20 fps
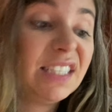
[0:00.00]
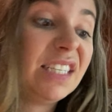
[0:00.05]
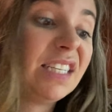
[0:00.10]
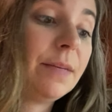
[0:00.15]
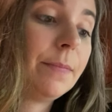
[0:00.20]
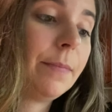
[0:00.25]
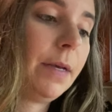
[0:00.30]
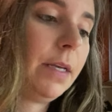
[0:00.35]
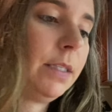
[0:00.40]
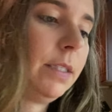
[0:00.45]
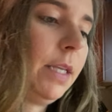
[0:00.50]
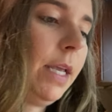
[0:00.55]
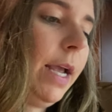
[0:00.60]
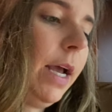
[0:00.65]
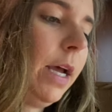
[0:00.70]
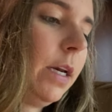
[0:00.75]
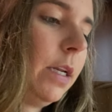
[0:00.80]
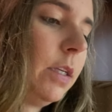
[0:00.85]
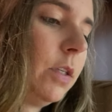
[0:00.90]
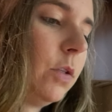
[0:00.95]
Demas
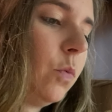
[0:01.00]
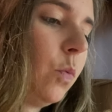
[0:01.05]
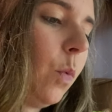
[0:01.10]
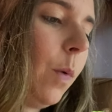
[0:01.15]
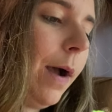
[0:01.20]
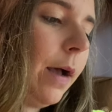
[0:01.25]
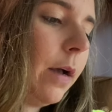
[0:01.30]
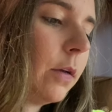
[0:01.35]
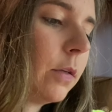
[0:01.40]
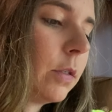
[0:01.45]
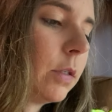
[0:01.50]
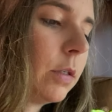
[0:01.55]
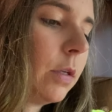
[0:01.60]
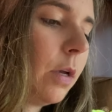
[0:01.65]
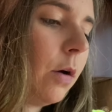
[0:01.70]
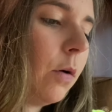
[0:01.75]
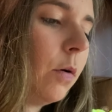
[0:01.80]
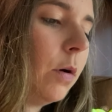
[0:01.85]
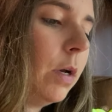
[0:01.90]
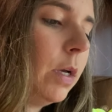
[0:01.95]
had as well.
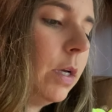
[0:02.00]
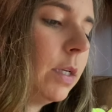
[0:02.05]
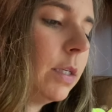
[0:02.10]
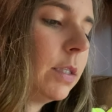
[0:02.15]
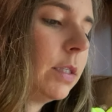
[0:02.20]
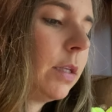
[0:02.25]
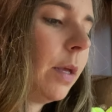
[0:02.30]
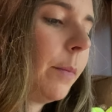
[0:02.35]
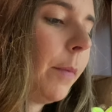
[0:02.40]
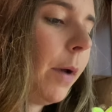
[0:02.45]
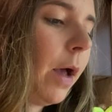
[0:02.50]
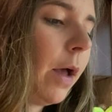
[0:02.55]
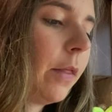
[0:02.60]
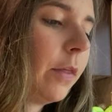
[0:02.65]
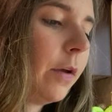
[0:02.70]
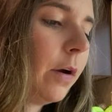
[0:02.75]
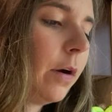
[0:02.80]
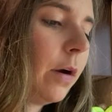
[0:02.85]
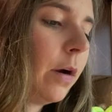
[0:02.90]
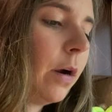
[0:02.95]
So some
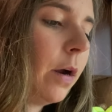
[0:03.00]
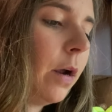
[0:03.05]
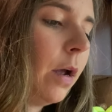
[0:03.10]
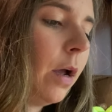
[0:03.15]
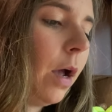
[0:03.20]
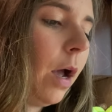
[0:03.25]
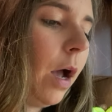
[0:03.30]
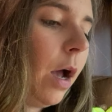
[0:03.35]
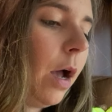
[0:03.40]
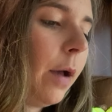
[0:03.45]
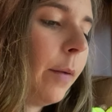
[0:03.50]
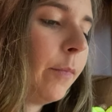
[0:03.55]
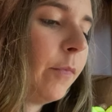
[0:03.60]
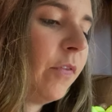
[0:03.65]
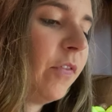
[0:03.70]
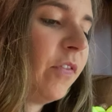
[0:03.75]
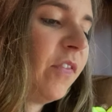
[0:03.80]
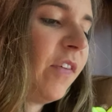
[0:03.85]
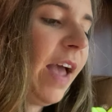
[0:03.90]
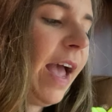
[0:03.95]
other
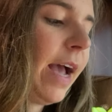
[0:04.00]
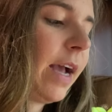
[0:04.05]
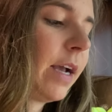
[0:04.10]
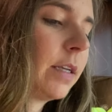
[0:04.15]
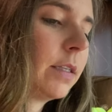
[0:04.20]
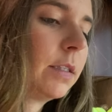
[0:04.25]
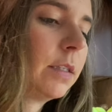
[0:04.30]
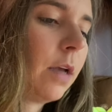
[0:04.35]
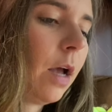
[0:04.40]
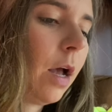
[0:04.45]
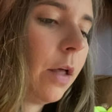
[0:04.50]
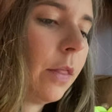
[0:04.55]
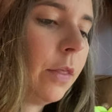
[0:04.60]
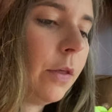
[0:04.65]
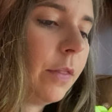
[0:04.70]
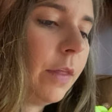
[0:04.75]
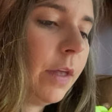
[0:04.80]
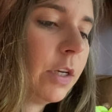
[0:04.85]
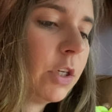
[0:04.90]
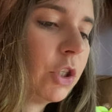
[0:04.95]
facts
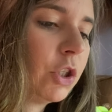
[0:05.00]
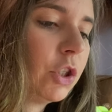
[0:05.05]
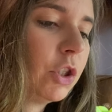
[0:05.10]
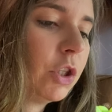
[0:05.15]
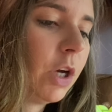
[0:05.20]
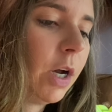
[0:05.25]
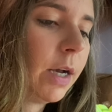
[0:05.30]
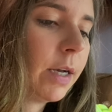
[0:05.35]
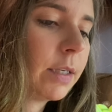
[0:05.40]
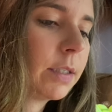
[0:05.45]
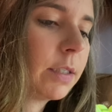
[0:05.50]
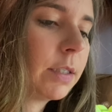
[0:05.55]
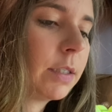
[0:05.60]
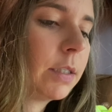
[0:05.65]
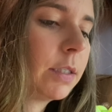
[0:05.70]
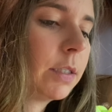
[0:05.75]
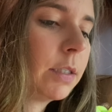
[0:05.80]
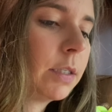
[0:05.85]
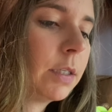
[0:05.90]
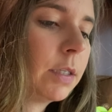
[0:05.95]
other than
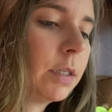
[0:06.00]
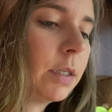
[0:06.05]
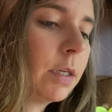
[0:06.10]
just